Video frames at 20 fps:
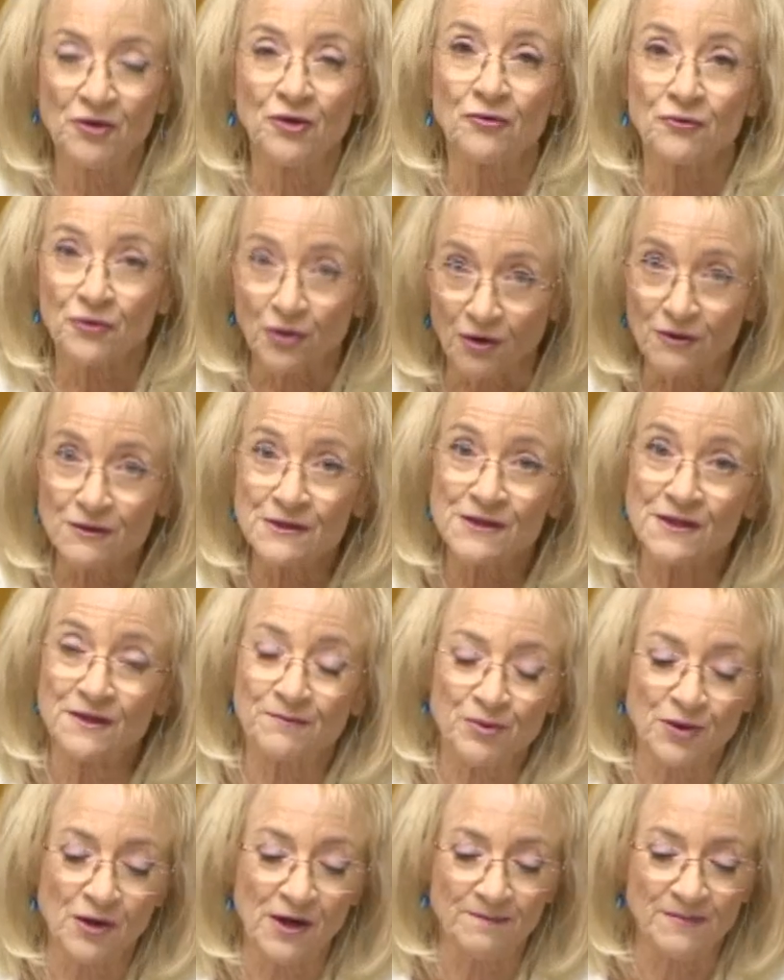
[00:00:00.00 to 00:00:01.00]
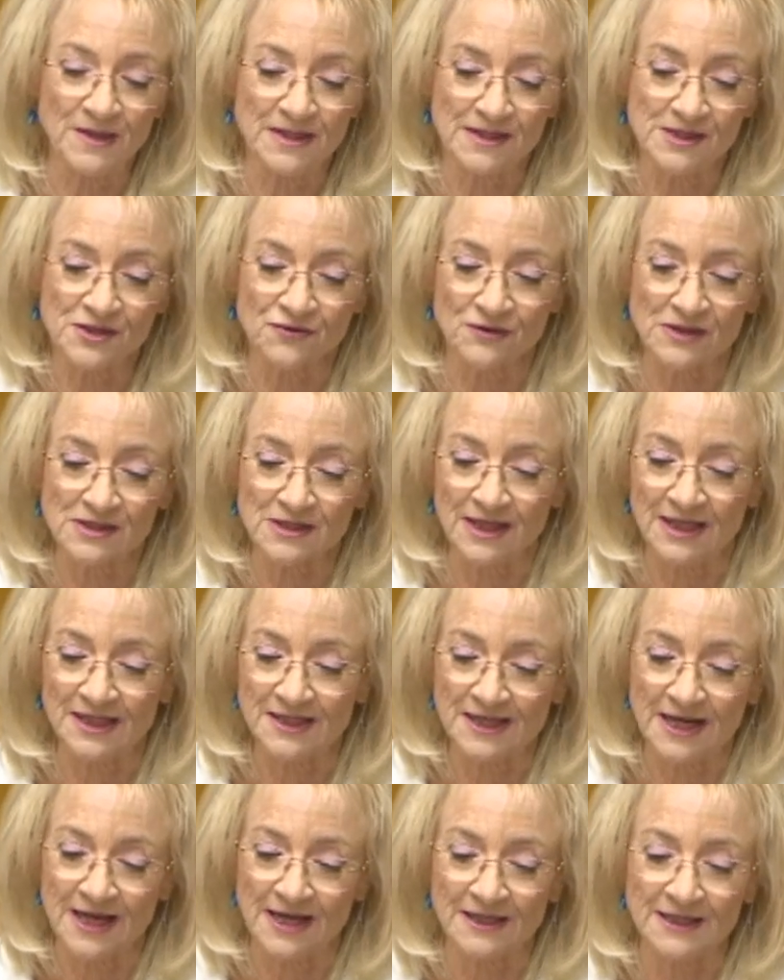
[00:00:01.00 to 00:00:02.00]
those the Prime Minister has let
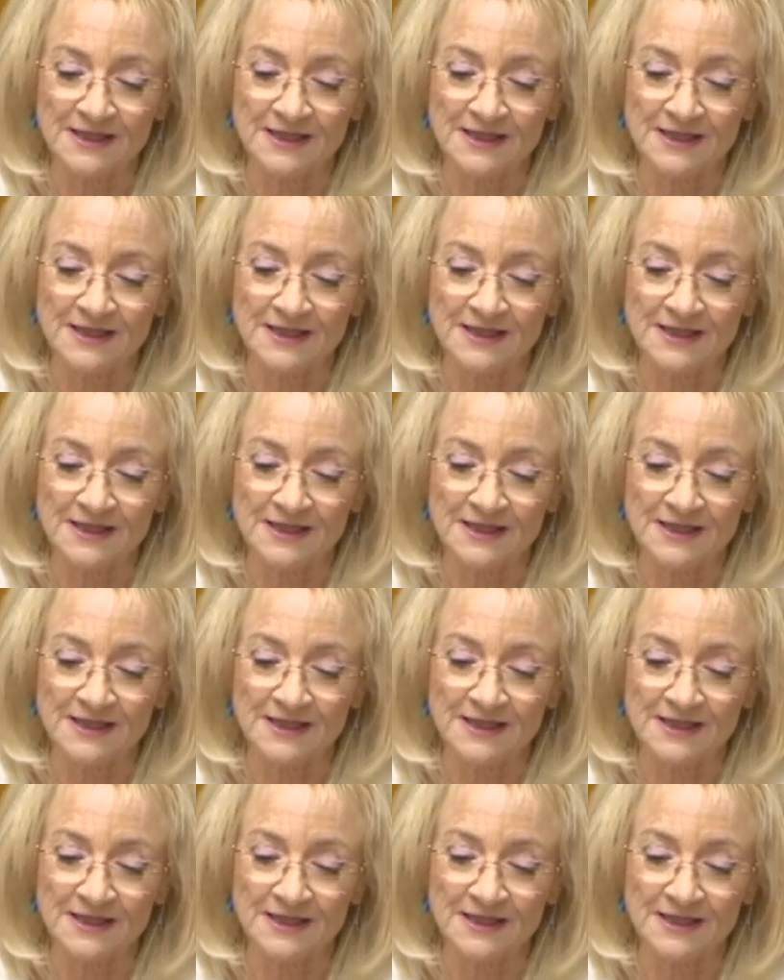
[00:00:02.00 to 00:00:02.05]
down.